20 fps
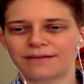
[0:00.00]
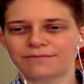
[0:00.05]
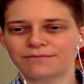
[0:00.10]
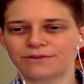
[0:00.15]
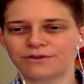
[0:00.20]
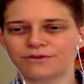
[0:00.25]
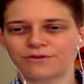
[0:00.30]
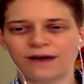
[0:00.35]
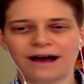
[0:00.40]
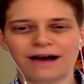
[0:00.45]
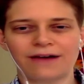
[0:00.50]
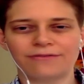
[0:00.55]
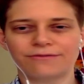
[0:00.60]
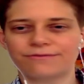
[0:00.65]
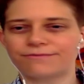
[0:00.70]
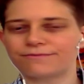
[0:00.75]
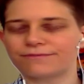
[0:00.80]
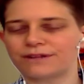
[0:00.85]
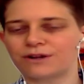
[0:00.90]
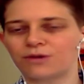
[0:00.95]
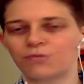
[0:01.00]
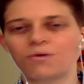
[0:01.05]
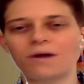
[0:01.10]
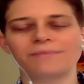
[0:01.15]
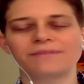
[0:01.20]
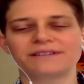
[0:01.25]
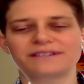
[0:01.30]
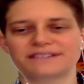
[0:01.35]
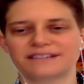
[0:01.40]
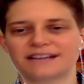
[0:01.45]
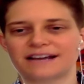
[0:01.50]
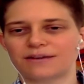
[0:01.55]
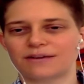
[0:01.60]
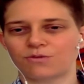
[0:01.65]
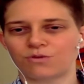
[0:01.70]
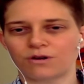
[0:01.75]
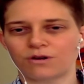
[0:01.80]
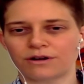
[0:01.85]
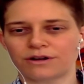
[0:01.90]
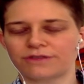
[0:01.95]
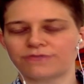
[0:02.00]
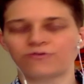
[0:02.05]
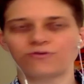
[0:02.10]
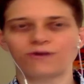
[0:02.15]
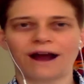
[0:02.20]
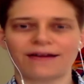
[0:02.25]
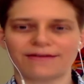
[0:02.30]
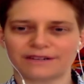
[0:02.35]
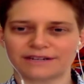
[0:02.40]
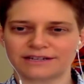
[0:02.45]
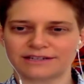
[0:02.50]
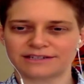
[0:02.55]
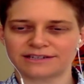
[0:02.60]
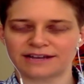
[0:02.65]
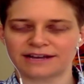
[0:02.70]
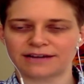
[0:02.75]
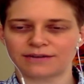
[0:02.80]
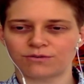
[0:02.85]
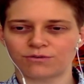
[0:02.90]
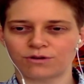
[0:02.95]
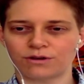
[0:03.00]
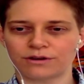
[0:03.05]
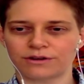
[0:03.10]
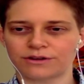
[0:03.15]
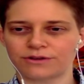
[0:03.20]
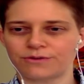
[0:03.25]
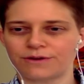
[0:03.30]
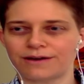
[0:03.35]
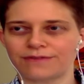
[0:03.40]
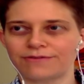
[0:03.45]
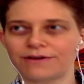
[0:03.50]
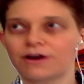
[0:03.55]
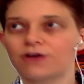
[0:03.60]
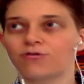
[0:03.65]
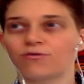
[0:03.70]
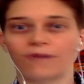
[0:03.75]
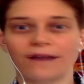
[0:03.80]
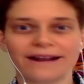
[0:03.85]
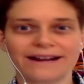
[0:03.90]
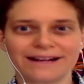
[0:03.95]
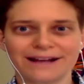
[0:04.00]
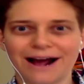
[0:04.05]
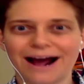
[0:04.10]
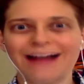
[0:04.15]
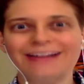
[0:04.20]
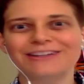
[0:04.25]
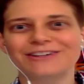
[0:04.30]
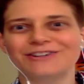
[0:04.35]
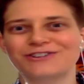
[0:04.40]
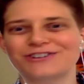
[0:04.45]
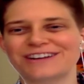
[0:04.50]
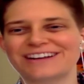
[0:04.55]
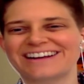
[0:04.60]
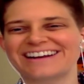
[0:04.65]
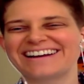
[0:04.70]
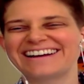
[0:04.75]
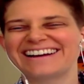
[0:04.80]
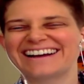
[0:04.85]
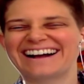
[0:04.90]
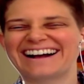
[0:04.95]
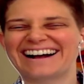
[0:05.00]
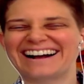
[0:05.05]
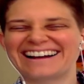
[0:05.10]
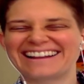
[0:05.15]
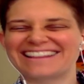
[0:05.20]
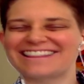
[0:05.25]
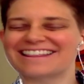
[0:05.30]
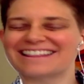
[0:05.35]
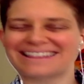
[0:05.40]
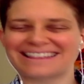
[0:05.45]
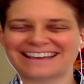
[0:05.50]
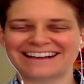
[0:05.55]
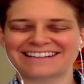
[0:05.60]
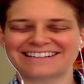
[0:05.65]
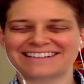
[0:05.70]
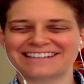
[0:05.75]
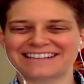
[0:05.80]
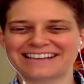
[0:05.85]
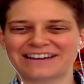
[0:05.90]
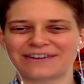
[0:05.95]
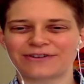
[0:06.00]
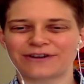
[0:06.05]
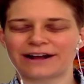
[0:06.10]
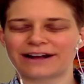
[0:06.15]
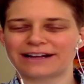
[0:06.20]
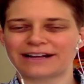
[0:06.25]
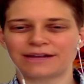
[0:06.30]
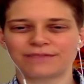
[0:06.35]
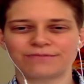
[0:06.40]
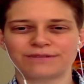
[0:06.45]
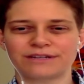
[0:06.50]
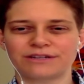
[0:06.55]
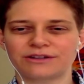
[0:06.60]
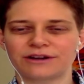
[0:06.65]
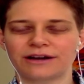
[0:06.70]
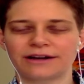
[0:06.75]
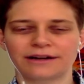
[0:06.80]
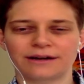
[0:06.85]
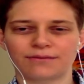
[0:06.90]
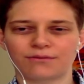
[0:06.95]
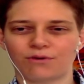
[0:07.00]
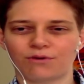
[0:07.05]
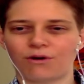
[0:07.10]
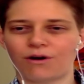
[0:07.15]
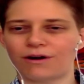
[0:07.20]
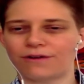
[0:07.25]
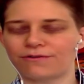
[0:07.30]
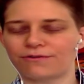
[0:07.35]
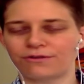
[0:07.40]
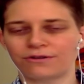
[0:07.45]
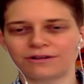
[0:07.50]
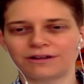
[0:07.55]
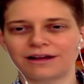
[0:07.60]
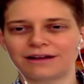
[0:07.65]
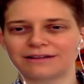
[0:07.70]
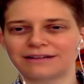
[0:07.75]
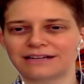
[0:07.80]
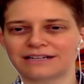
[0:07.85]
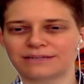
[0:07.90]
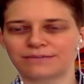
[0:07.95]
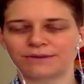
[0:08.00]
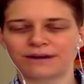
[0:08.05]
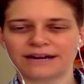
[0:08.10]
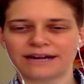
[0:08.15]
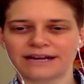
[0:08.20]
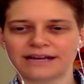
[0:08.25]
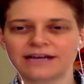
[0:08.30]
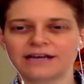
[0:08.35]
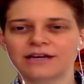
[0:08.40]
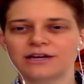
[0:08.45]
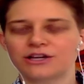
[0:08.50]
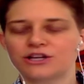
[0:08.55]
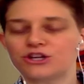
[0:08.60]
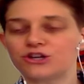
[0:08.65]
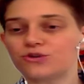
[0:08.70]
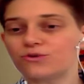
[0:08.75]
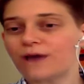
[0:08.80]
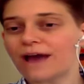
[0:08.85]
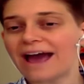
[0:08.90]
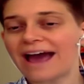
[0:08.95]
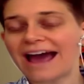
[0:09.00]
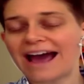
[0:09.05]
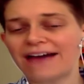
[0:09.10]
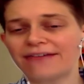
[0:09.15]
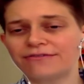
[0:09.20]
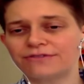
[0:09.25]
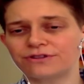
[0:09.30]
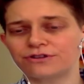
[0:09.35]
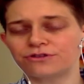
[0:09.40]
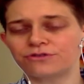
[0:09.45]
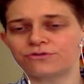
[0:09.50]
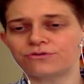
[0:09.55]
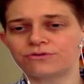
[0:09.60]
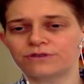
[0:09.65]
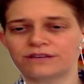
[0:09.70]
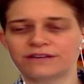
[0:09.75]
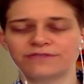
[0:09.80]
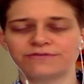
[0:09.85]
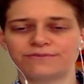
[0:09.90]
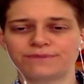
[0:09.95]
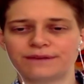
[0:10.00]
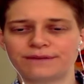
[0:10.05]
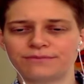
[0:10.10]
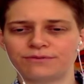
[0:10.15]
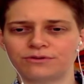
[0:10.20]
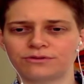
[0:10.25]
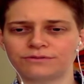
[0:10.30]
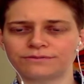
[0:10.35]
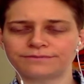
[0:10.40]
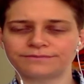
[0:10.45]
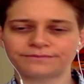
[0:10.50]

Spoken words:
you have web design work, you have graphic design work, you have radiology that, thanks to the internet, can be done abroad for a lot less money. You have to give people